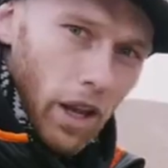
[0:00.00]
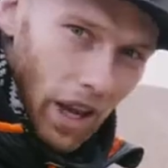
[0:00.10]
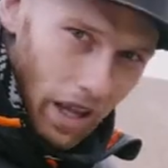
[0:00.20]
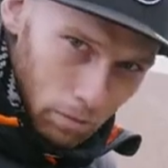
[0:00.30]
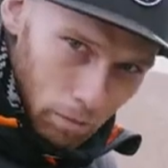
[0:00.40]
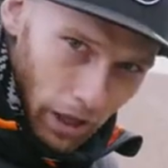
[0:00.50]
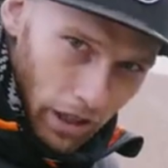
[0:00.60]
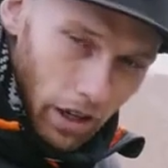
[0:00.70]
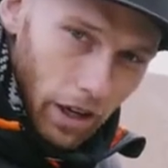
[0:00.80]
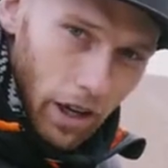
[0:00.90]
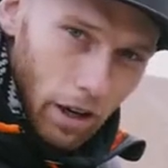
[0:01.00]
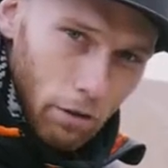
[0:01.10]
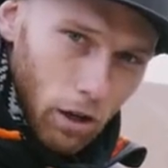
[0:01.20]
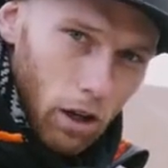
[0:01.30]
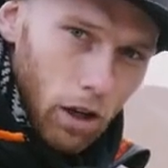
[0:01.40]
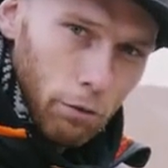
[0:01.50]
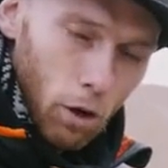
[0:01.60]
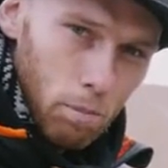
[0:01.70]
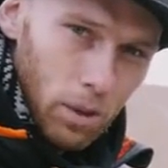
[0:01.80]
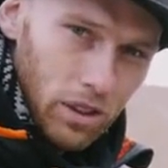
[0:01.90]
hand brake, I have a
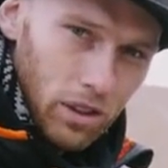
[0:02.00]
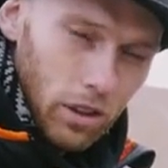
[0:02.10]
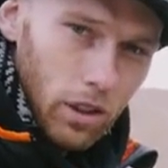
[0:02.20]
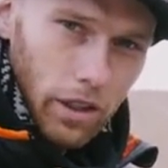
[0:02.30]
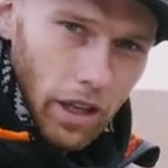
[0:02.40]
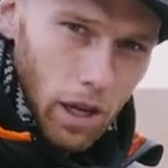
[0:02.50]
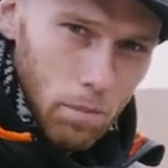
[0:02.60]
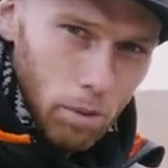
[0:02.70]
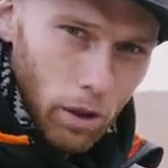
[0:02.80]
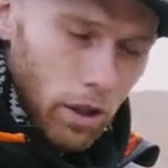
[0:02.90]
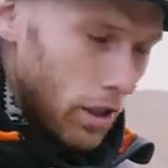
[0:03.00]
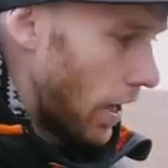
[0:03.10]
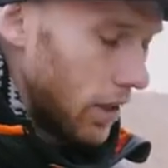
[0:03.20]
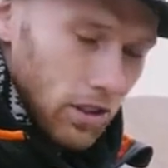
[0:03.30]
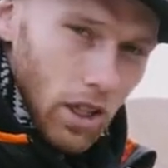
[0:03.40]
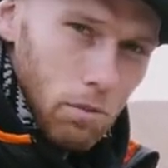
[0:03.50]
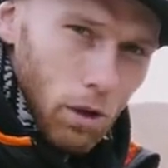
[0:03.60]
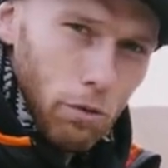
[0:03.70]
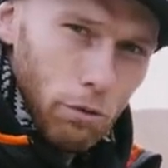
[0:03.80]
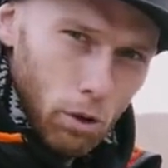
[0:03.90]
4-piston caliper and the same
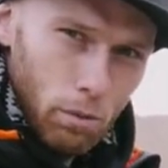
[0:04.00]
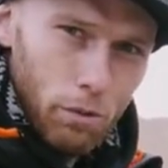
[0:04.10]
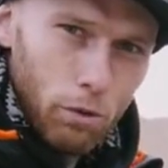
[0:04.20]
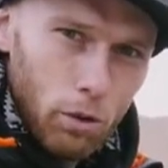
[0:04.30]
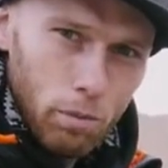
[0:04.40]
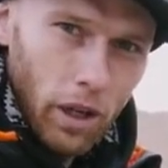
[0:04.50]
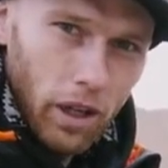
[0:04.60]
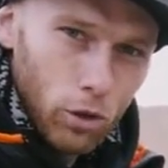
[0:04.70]
one for my foot brake.